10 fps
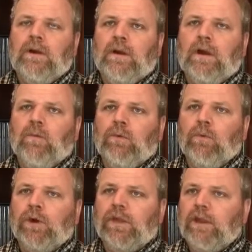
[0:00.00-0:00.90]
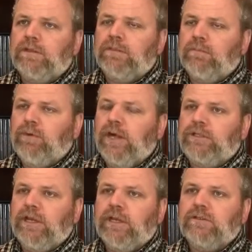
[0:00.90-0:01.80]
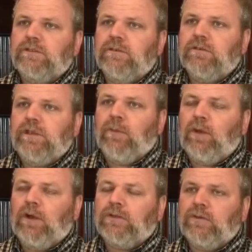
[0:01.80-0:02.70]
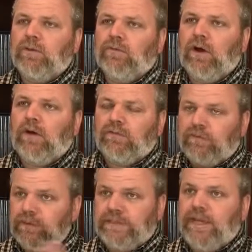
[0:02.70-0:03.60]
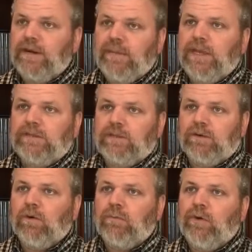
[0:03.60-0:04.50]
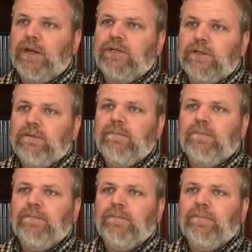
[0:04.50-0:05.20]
We're working on some projects that will also involve database incorporation.